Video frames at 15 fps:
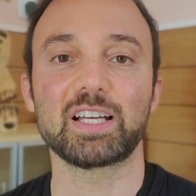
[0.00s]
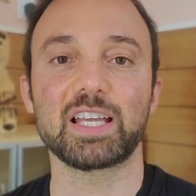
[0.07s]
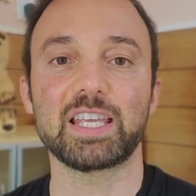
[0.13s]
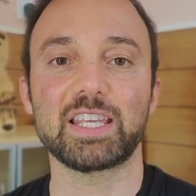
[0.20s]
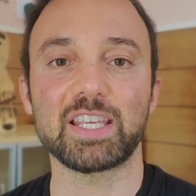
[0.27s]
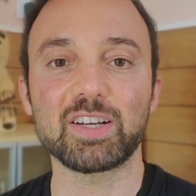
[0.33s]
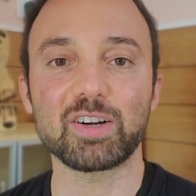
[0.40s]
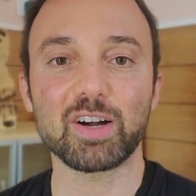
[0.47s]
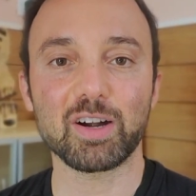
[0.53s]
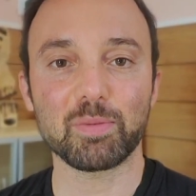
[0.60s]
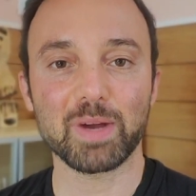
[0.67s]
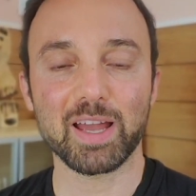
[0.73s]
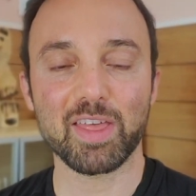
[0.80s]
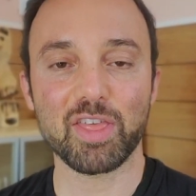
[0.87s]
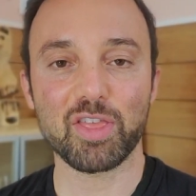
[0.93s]
here are
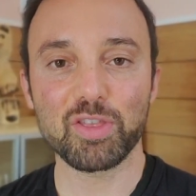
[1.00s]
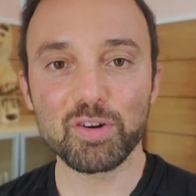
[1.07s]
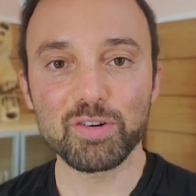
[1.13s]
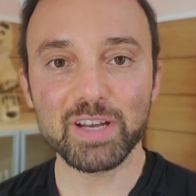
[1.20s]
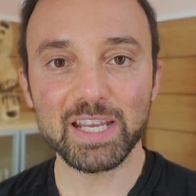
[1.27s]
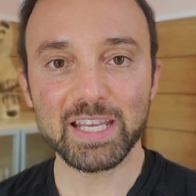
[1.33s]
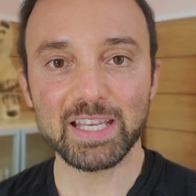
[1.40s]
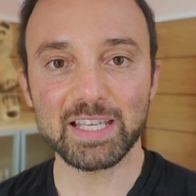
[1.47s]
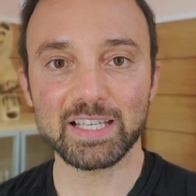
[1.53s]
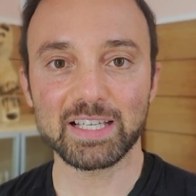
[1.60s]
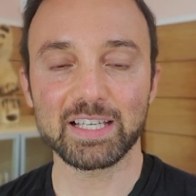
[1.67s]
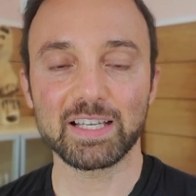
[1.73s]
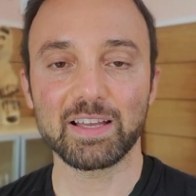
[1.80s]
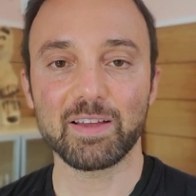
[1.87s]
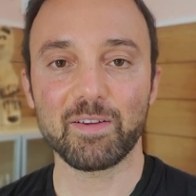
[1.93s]
my 3
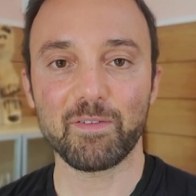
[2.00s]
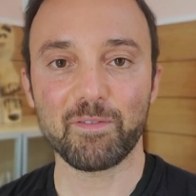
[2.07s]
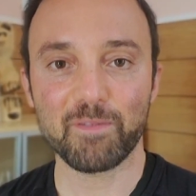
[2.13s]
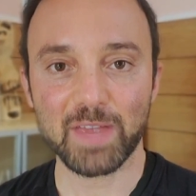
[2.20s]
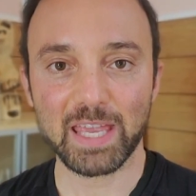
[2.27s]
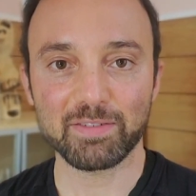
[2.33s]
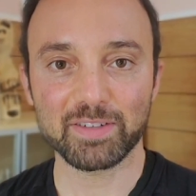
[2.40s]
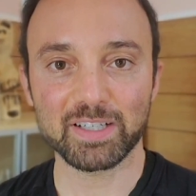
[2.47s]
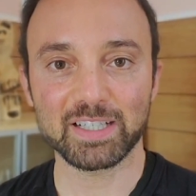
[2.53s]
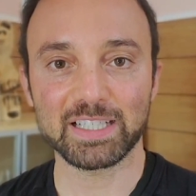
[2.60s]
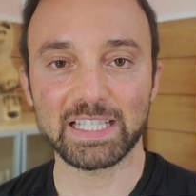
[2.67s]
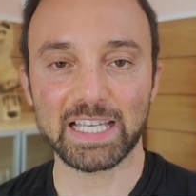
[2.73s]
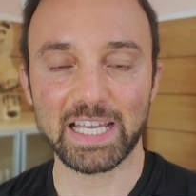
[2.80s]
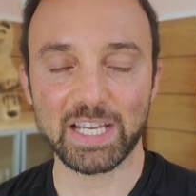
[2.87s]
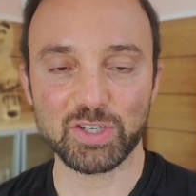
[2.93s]
favorite
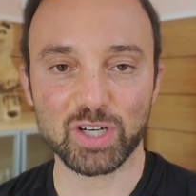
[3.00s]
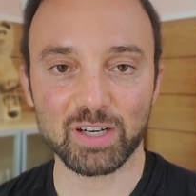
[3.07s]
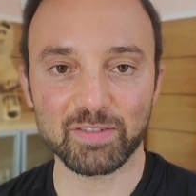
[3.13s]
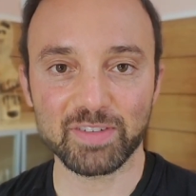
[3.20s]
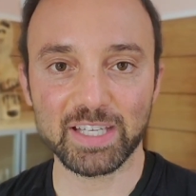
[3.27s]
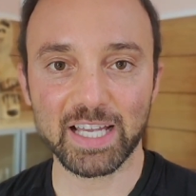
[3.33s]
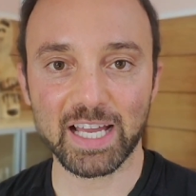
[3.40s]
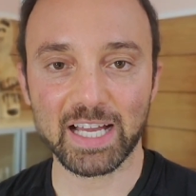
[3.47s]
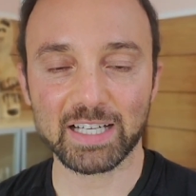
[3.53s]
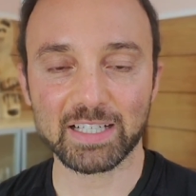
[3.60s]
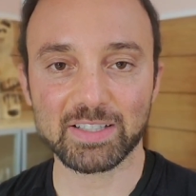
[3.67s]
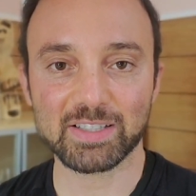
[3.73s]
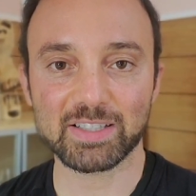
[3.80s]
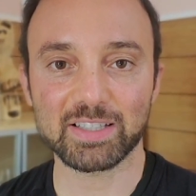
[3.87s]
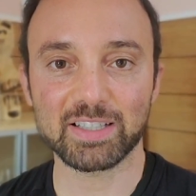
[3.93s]
HRV
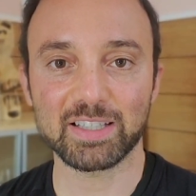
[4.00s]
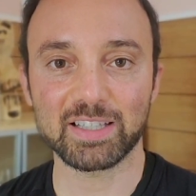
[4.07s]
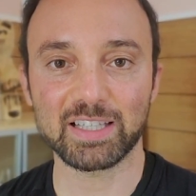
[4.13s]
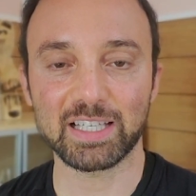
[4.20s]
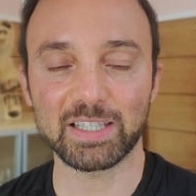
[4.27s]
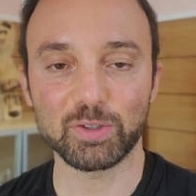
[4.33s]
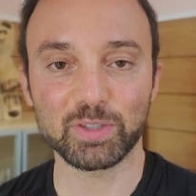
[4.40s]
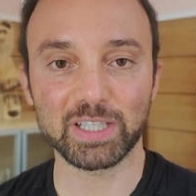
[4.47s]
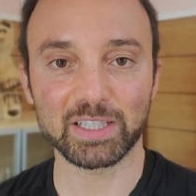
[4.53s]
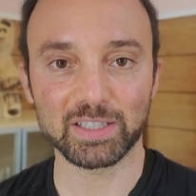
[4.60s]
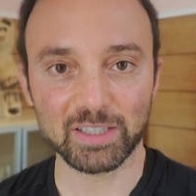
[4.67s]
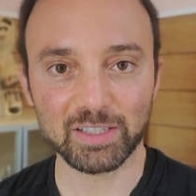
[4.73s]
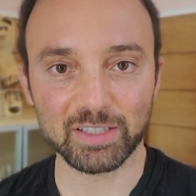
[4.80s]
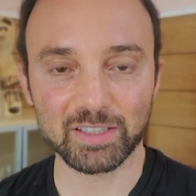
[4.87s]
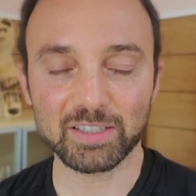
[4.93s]
hacks that you can
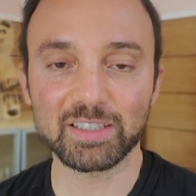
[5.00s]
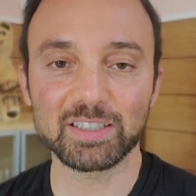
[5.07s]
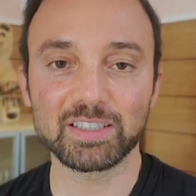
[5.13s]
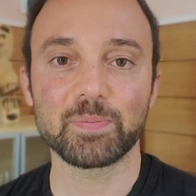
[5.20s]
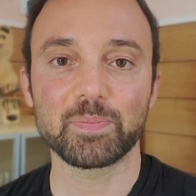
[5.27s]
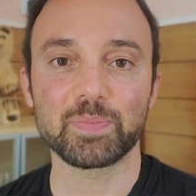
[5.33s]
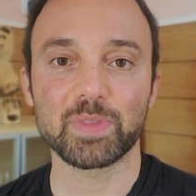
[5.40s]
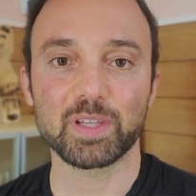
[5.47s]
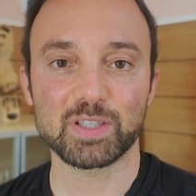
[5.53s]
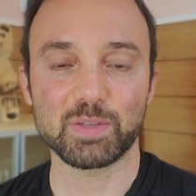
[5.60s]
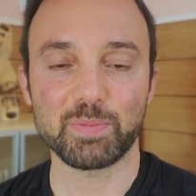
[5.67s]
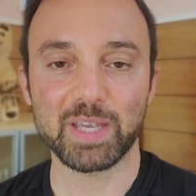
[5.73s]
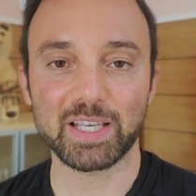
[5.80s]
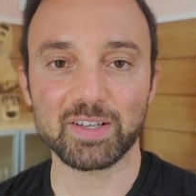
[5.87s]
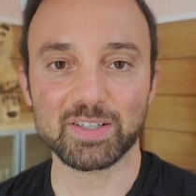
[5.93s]
learn to
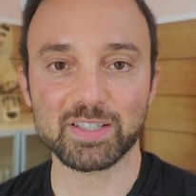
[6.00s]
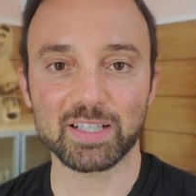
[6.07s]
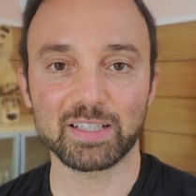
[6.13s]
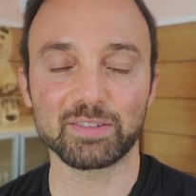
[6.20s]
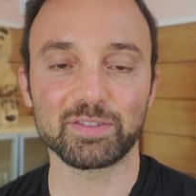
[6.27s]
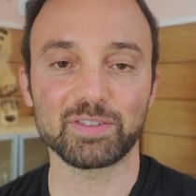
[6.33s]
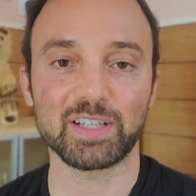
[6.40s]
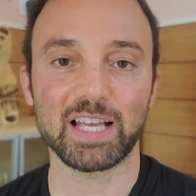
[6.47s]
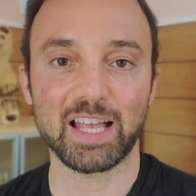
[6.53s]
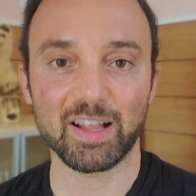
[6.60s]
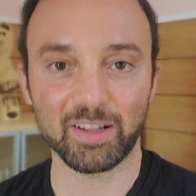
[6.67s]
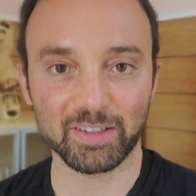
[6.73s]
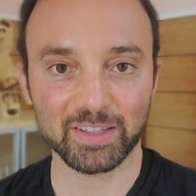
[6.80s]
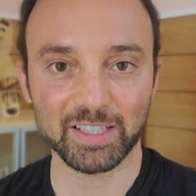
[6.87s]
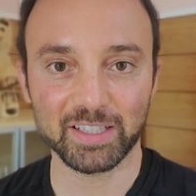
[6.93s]
make yourself
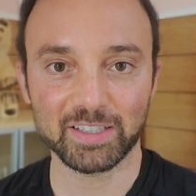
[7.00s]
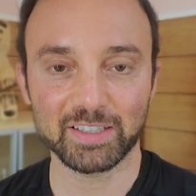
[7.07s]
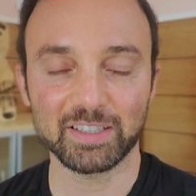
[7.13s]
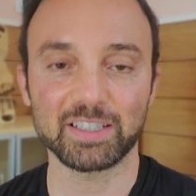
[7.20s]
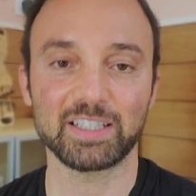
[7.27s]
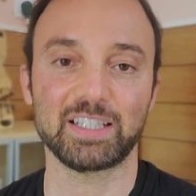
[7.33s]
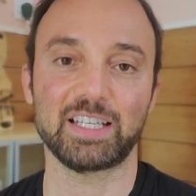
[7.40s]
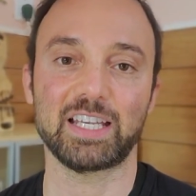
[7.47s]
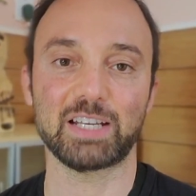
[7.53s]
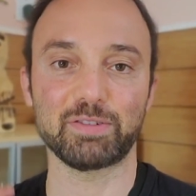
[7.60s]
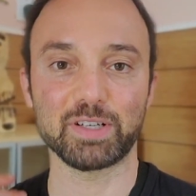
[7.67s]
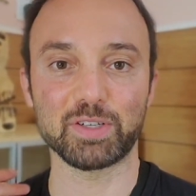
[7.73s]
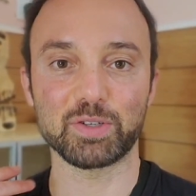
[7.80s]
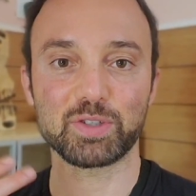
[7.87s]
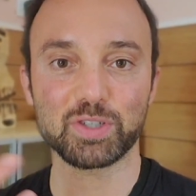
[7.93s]
healthier and
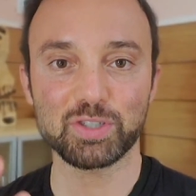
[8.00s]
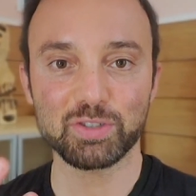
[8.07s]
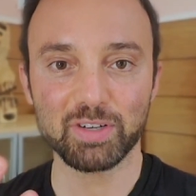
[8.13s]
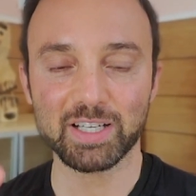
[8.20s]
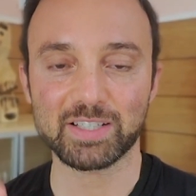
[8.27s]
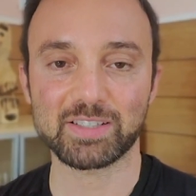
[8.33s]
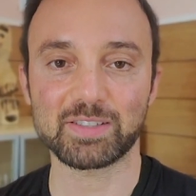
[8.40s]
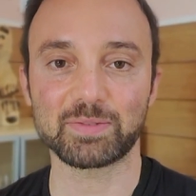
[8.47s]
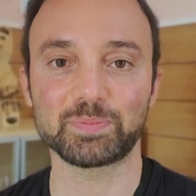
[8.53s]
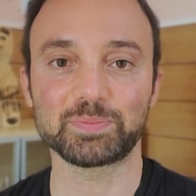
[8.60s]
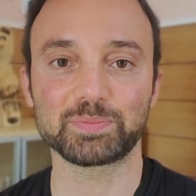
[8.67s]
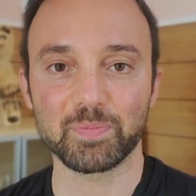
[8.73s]
reduce your stress.